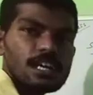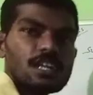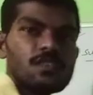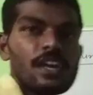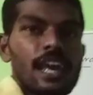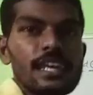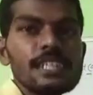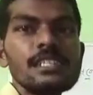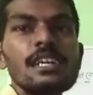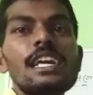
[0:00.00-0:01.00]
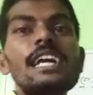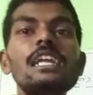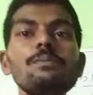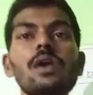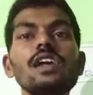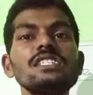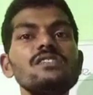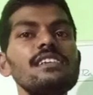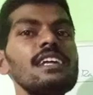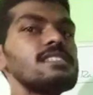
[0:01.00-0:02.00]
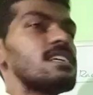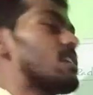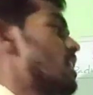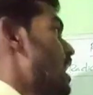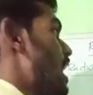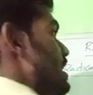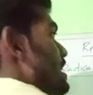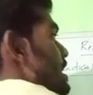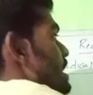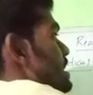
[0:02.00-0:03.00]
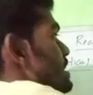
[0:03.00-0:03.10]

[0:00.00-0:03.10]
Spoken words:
If A is any positive integer and n